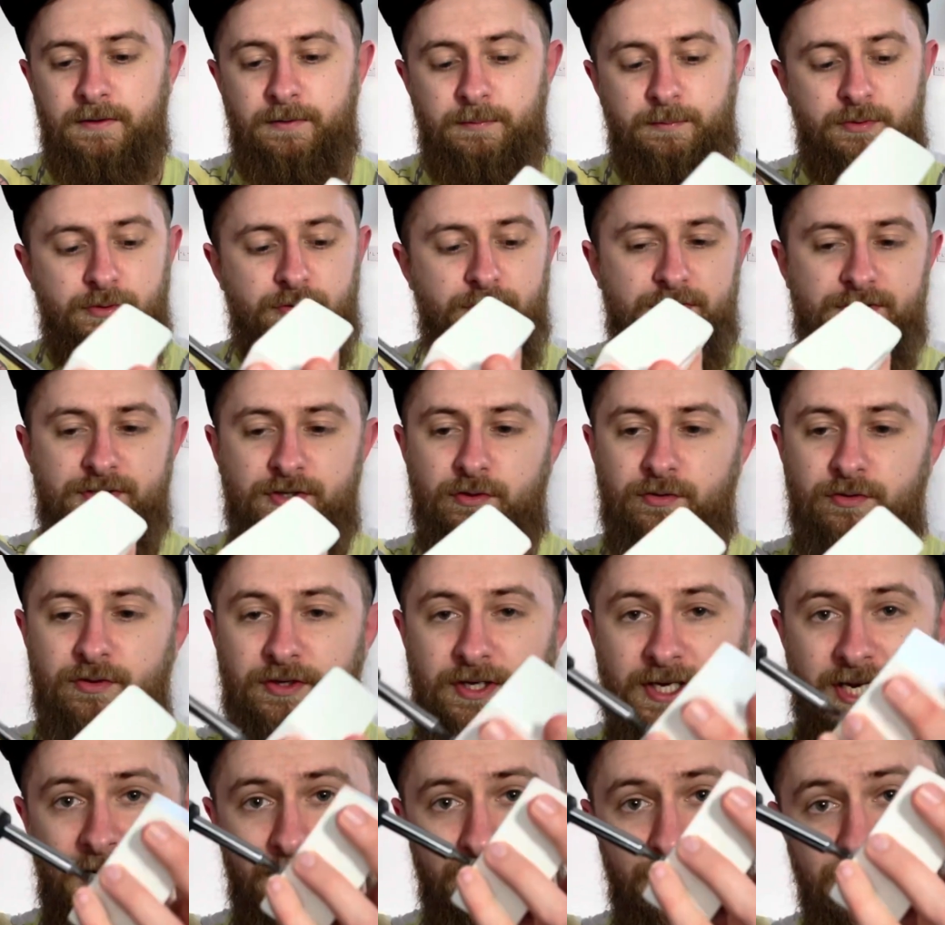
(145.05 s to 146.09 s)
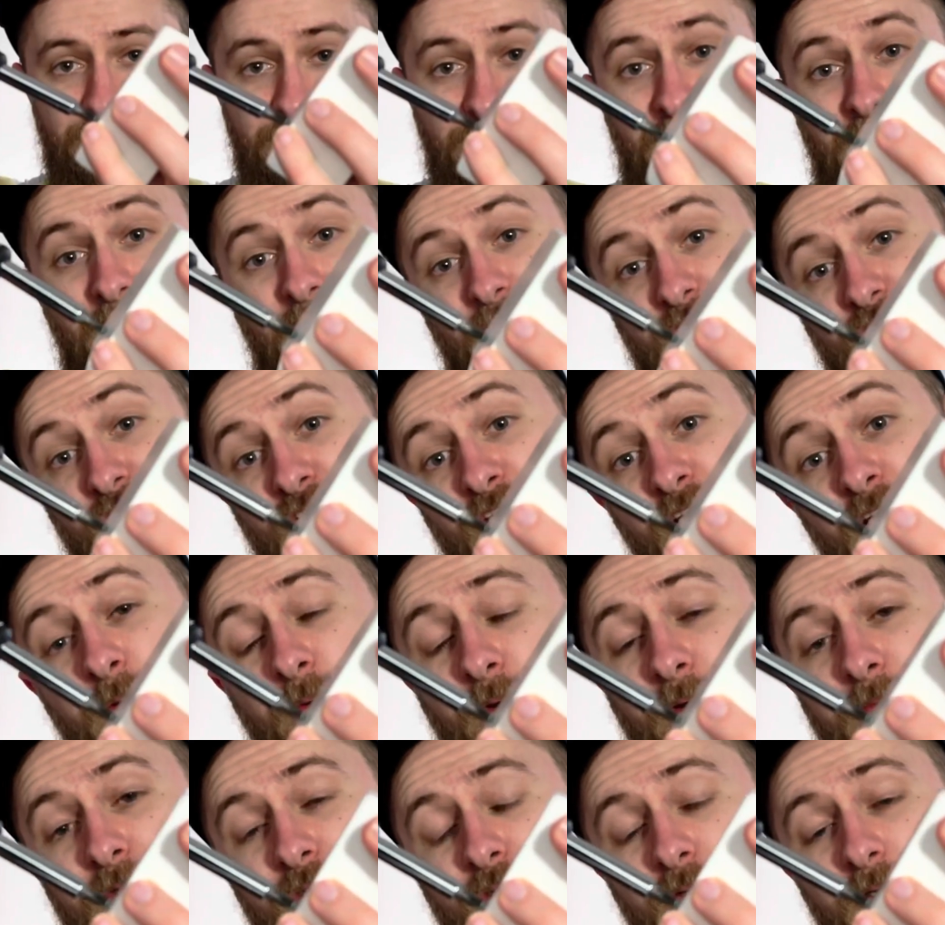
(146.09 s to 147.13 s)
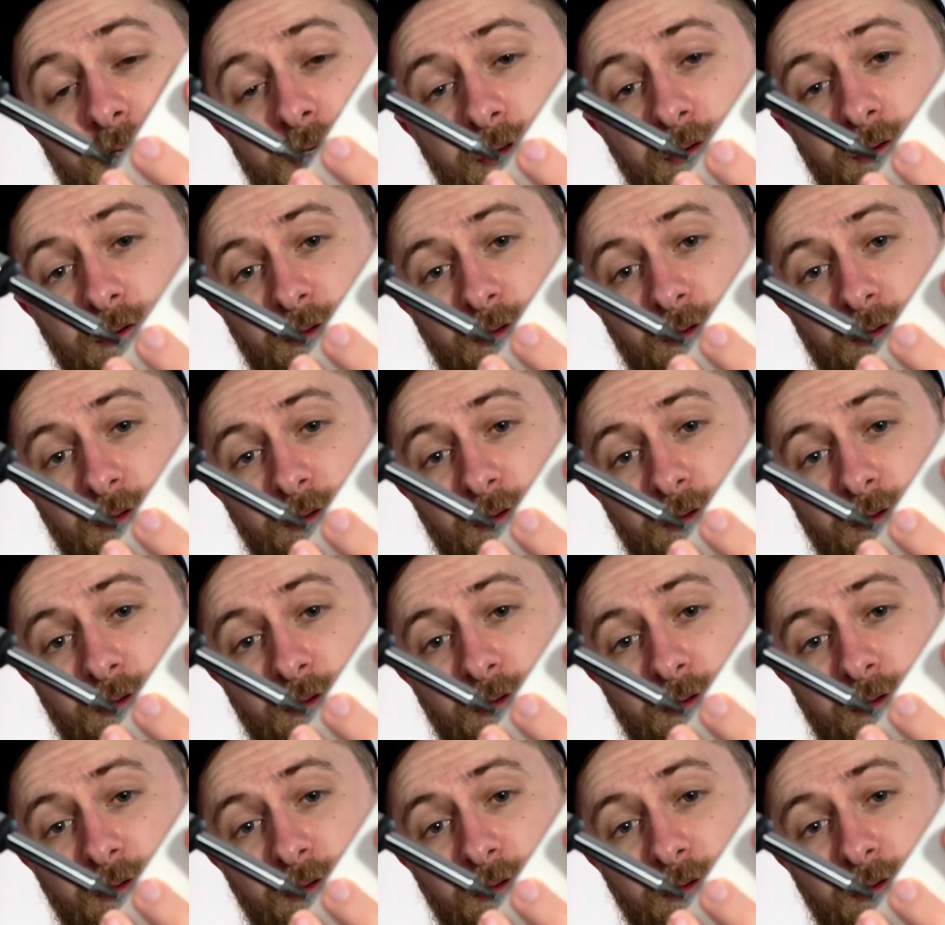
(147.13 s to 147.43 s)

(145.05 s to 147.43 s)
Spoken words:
put this on the camera so you can actually see what I'm doing,